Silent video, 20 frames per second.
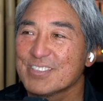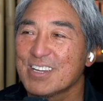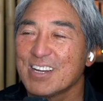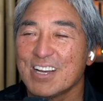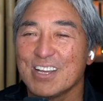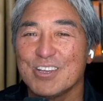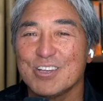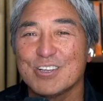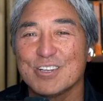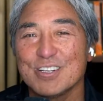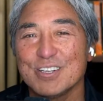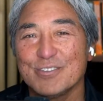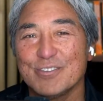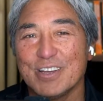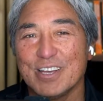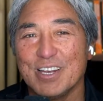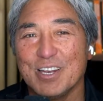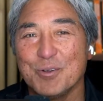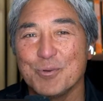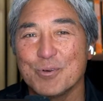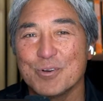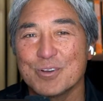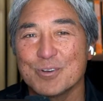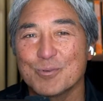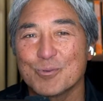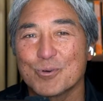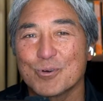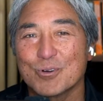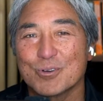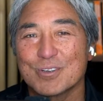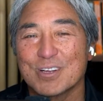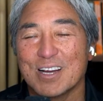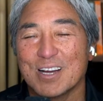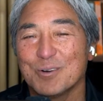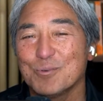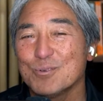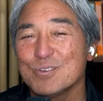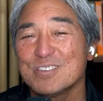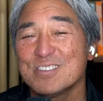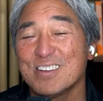guy, you could live anywhere in the world,
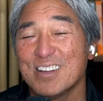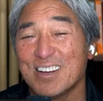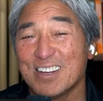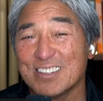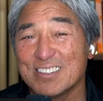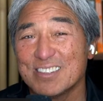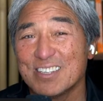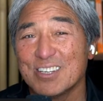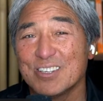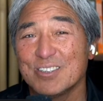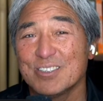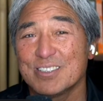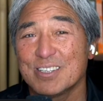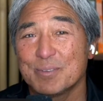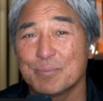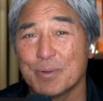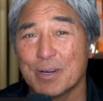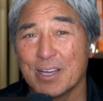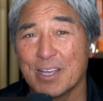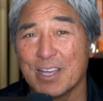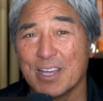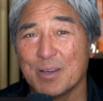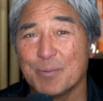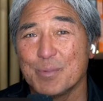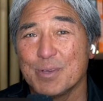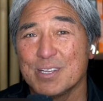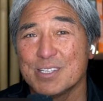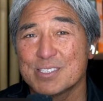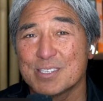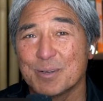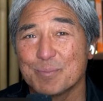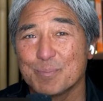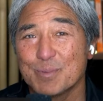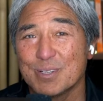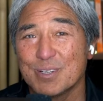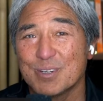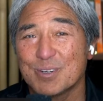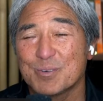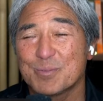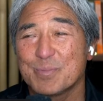I would not tell you that Miami is
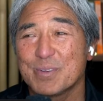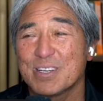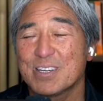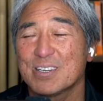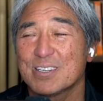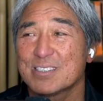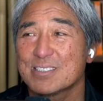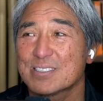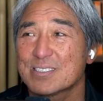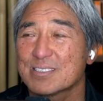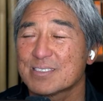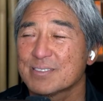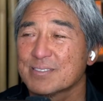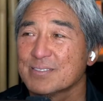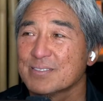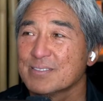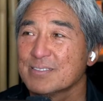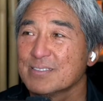up there because,